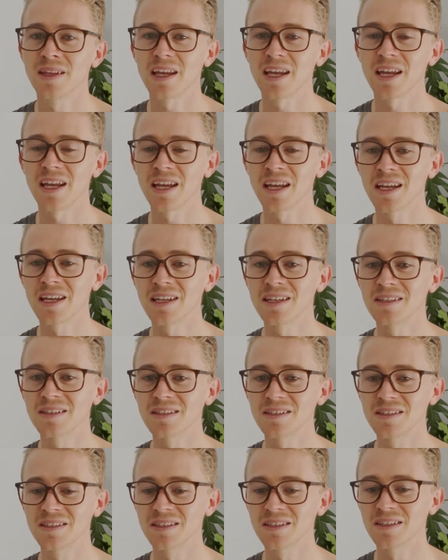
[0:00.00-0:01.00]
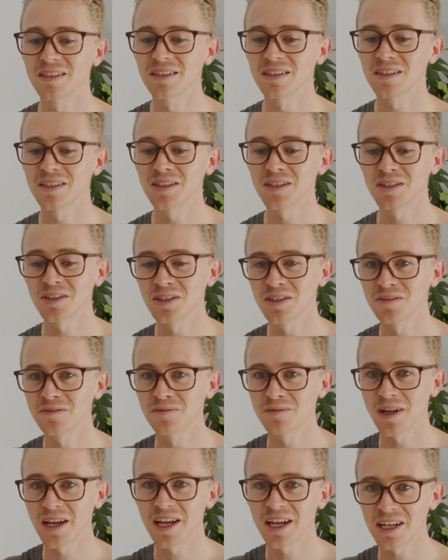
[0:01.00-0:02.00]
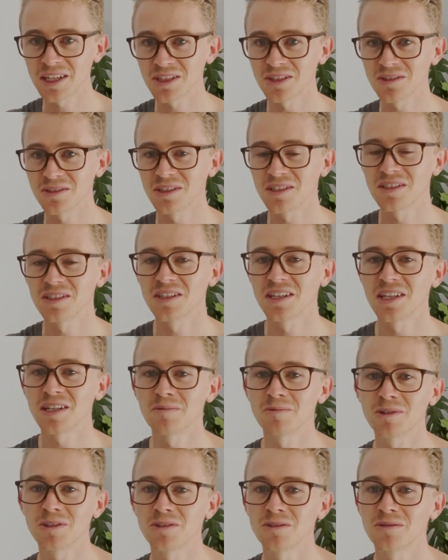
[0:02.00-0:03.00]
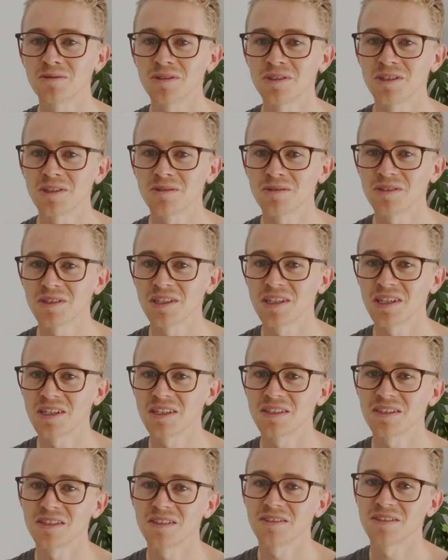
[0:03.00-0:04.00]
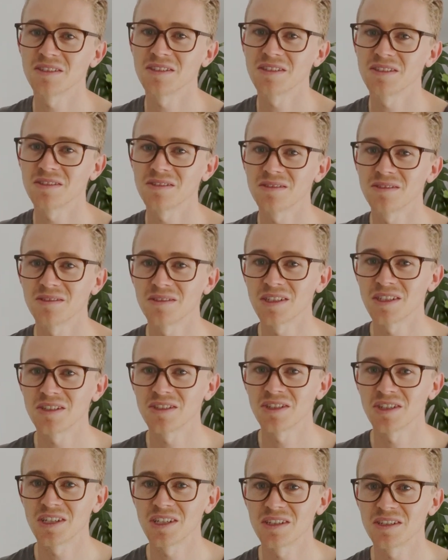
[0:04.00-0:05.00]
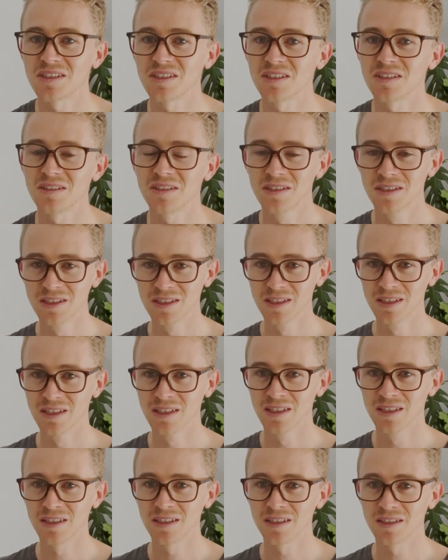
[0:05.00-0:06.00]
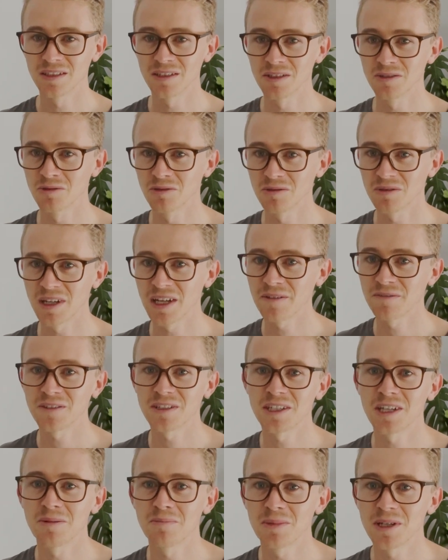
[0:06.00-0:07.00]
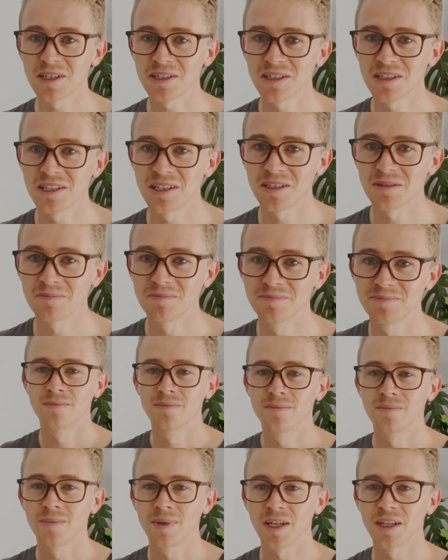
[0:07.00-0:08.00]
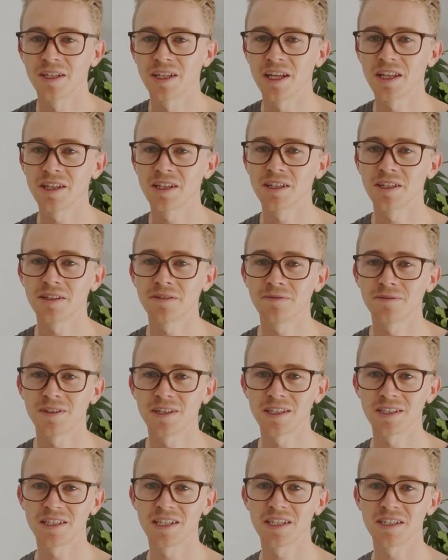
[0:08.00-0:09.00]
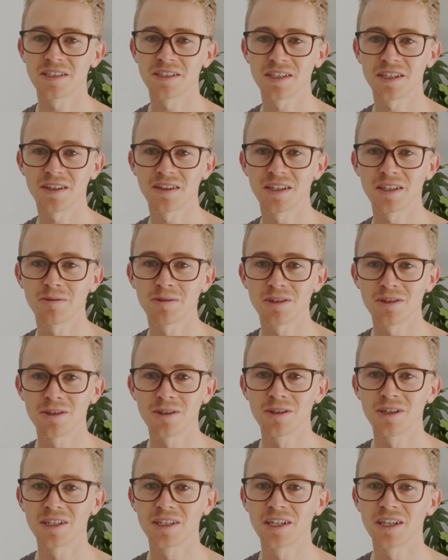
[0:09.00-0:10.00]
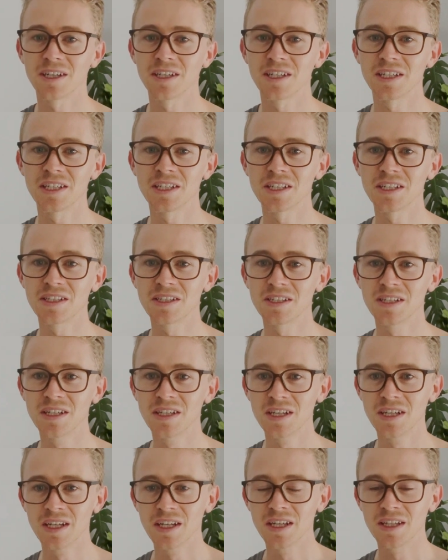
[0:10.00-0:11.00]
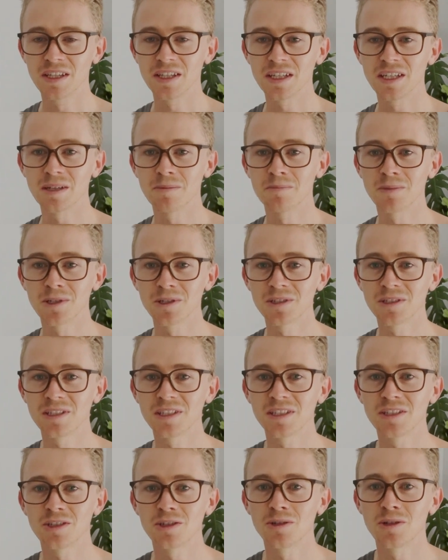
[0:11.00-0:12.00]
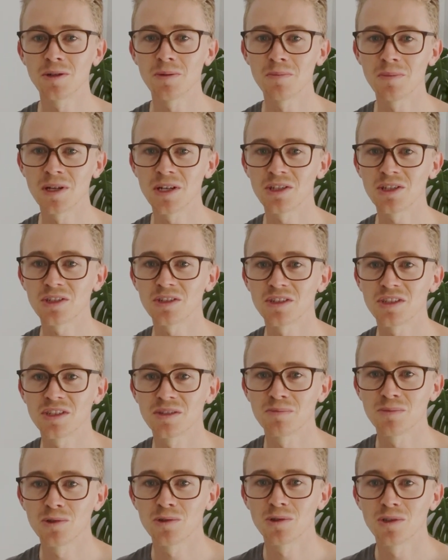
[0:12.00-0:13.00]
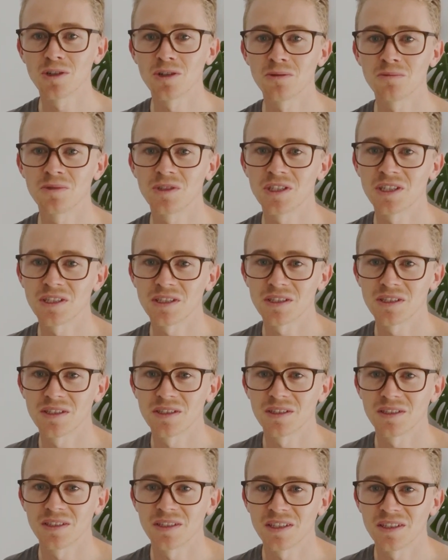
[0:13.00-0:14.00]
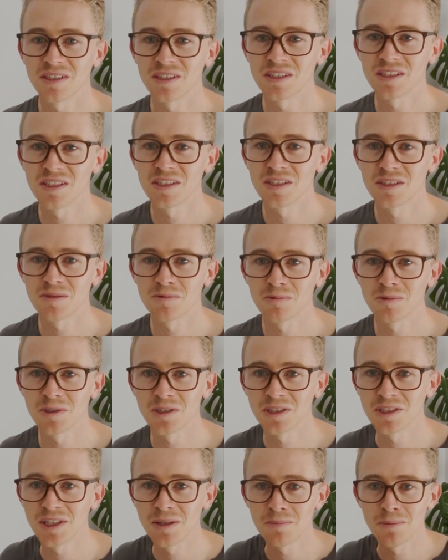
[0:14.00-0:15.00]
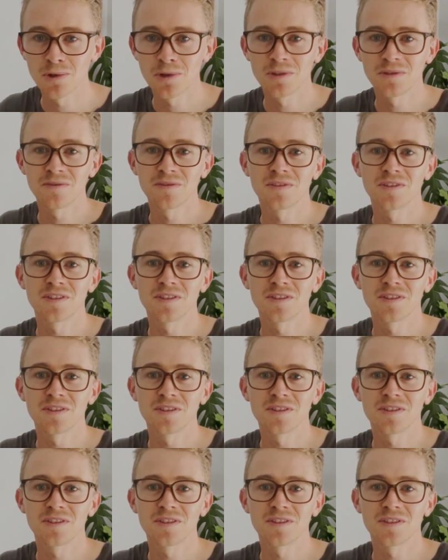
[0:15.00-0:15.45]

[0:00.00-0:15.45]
and you've actually seen what your results are, so there's less chance that you'll have to come back again. Another fantastic thing with LiDAR is the ability to measure small objects. This is really important for